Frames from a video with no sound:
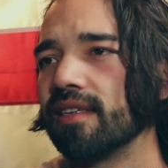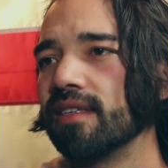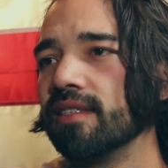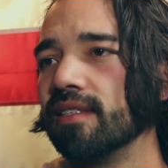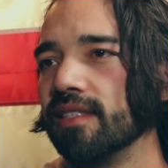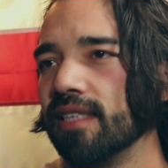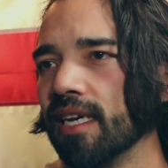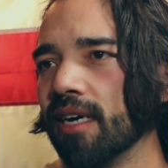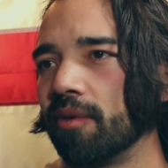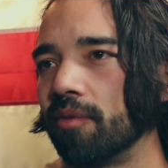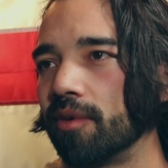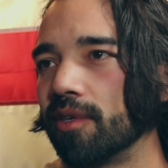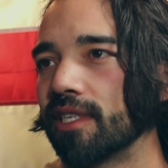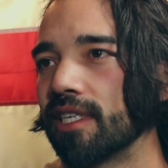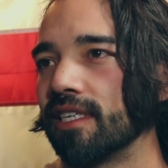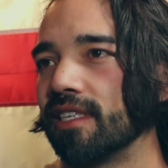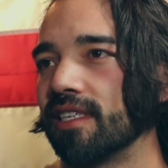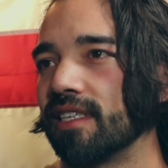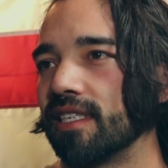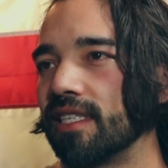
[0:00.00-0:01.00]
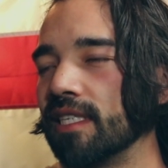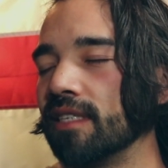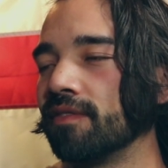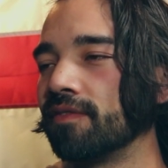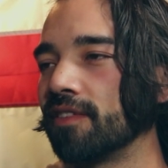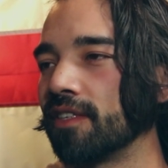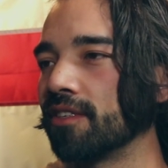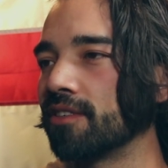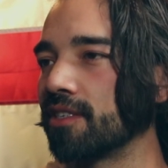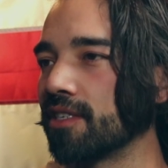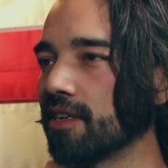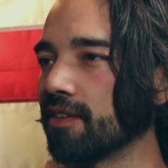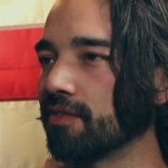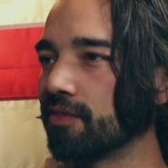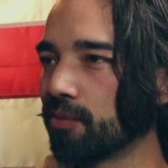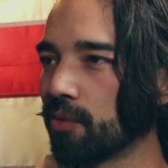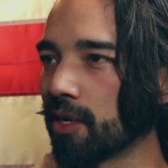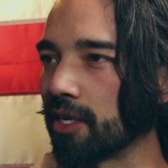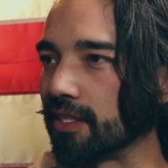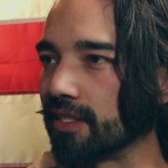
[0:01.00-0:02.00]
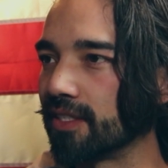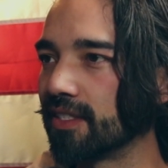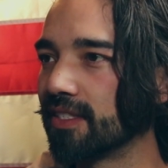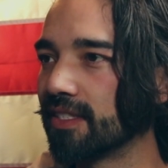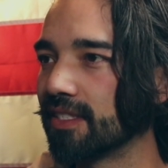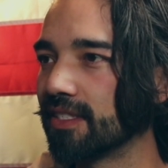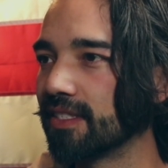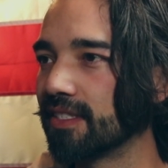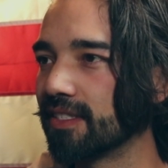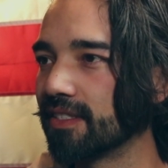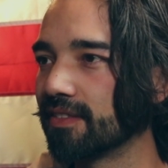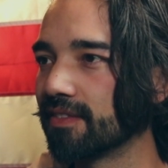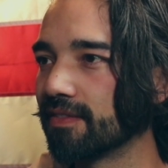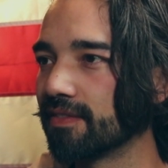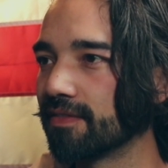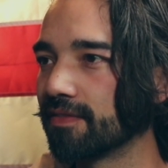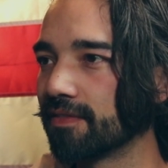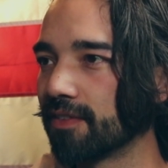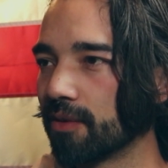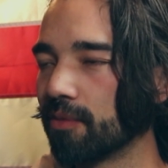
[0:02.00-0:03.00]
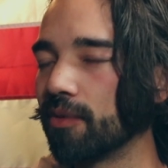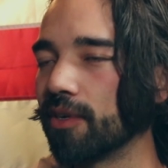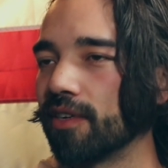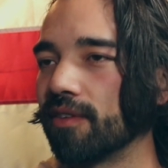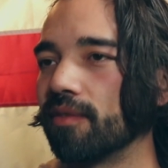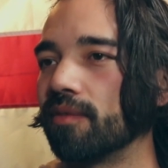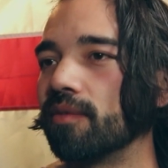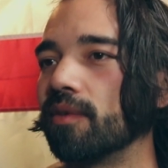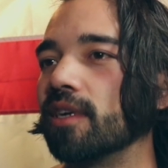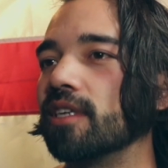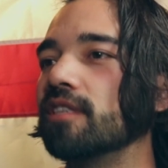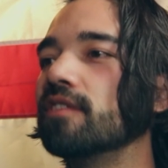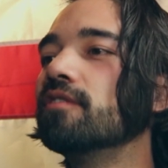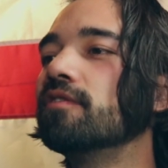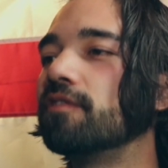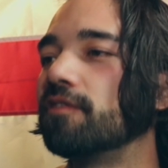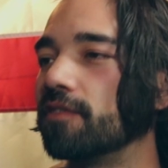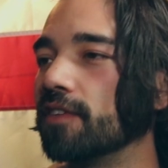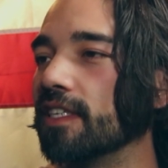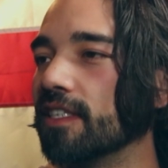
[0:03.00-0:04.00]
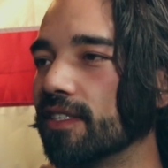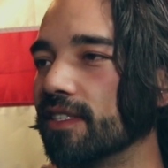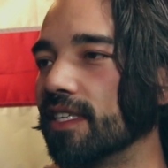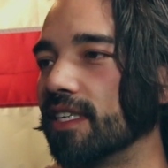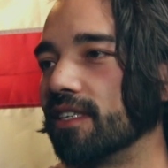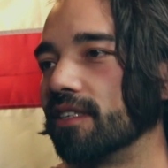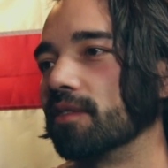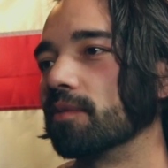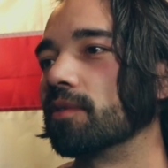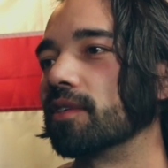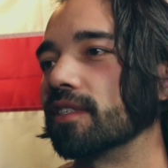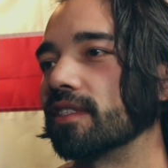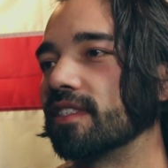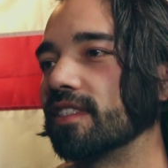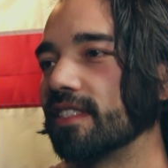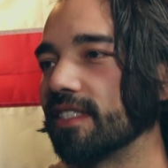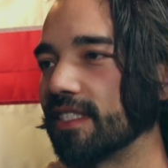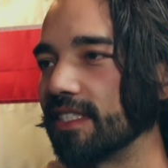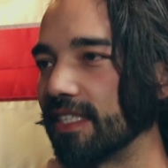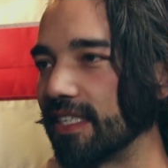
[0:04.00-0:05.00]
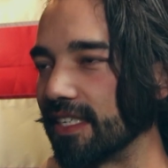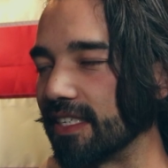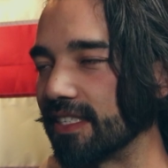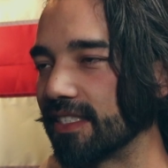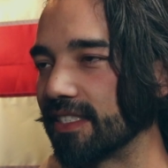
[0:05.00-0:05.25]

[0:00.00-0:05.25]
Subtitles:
Yeah, well, give yourself worth for what you feel that you're worth. Yeah.